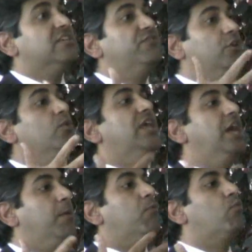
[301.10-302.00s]
if you would
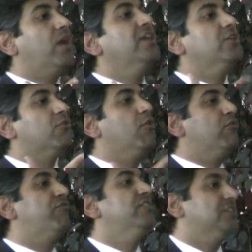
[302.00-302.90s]
help write your
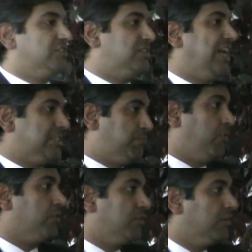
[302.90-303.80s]
own physics textbook.